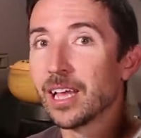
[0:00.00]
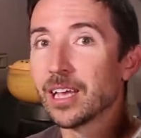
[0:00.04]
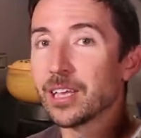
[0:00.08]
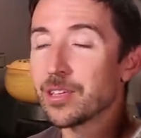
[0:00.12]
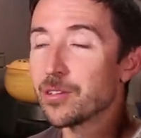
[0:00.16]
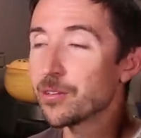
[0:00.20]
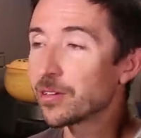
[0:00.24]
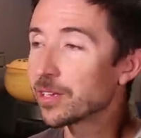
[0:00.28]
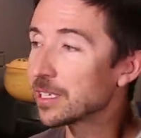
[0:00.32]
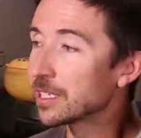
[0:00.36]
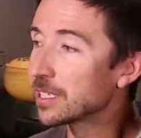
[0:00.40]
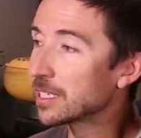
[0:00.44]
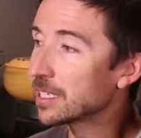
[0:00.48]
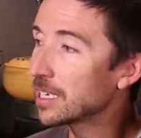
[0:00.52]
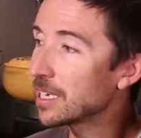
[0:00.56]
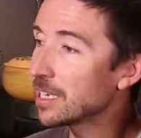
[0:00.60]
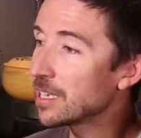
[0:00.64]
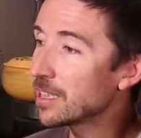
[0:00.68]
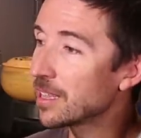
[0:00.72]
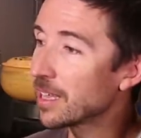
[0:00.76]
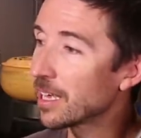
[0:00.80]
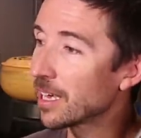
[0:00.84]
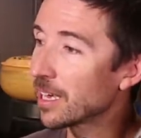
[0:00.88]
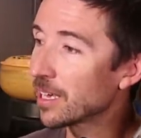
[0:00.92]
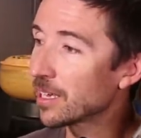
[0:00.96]
You can see
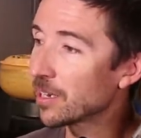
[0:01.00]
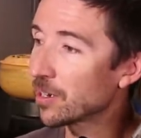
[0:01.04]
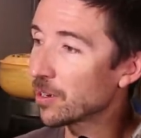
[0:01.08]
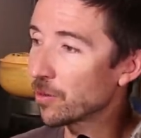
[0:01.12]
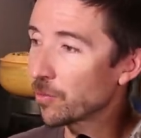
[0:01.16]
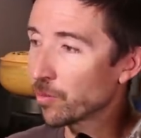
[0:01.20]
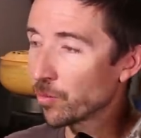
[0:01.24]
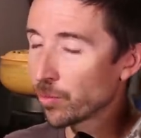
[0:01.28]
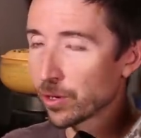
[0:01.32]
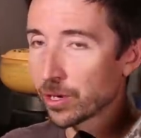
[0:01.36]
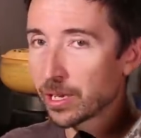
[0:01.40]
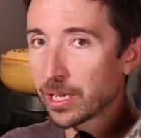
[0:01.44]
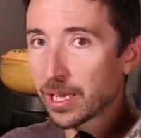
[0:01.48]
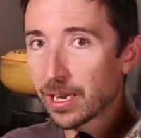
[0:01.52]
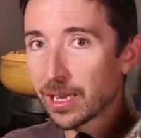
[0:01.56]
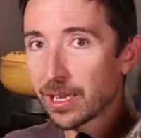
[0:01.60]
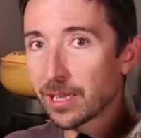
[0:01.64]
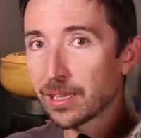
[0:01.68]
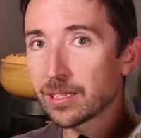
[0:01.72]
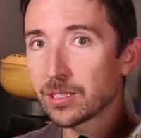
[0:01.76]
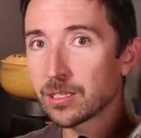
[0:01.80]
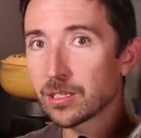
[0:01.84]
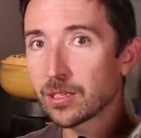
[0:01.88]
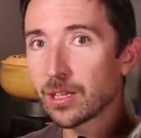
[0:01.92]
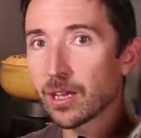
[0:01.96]
that we're
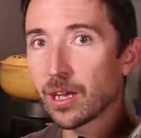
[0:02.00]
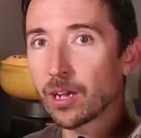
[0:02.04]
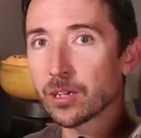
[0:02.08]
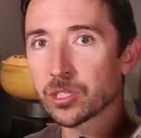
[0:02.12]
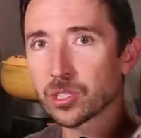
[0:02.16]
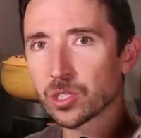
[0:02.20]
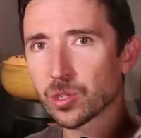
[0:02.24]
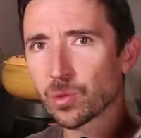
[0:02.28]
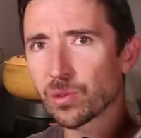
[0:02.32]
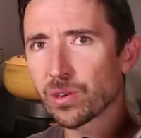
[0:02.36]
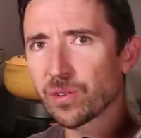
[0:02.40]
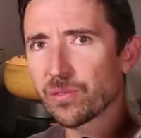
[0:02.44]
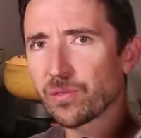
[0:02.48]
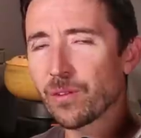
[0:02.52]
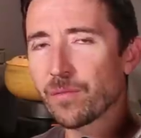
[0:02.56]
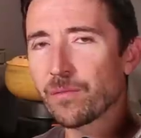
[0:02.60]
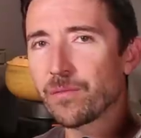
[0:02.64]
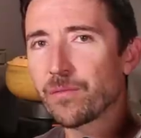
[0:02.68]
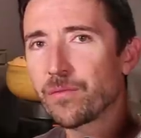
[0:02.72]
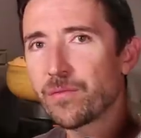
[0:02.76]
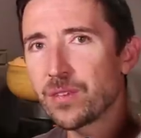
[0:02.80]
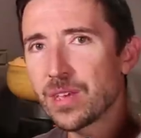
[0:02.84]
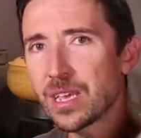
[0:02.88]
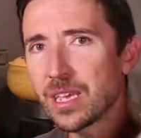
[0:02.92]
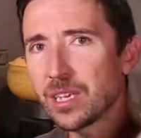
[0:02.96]
getting a sort of a
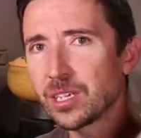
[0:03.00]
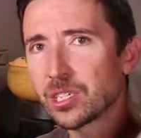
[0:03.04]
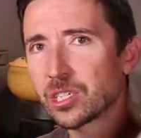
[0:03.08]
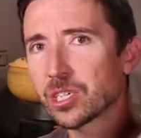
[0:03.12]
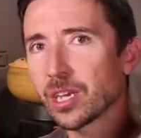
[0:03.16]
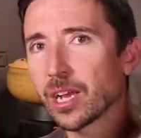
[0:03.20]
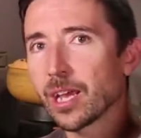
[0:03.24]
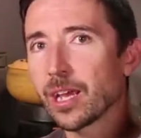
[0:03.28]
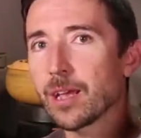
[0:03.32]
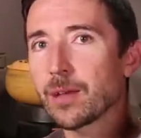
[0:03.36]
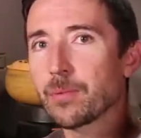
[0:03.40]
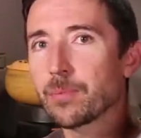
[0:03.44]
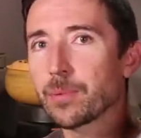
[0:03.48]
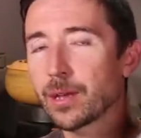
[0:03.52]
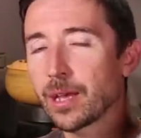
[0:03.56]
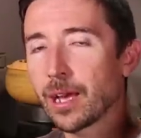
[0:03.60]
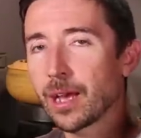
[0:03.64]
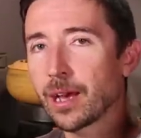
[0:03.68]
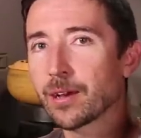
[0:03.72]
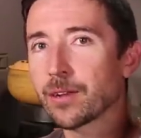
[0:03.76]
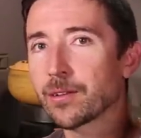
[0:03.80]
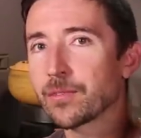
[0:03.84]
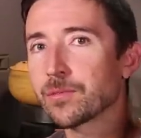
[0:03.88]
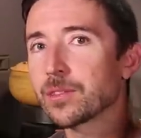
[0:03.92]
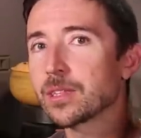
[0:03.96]
V shape
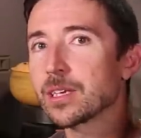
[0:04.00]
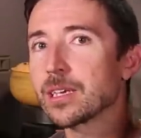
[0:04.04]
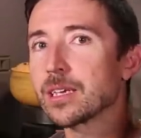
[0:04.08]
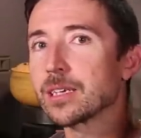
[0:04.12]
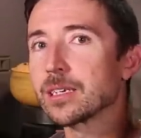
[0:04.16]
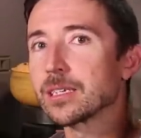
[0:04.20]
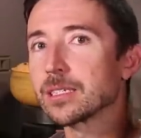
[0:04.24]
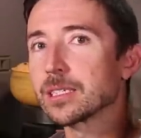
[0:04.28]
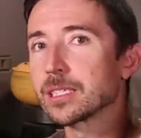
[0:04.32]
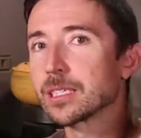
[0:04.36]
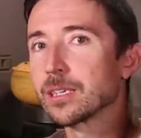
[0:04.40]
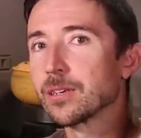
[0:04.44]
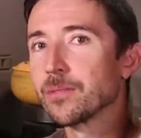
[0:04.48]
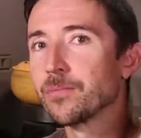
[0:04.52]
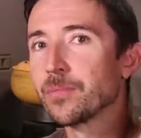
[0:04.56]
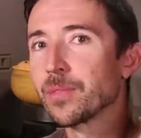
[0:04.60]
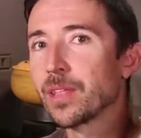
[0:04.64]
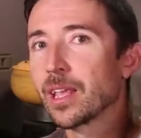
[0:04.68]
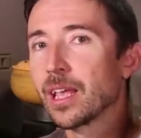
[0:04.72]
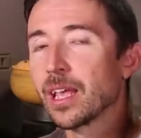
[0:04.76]
out of these.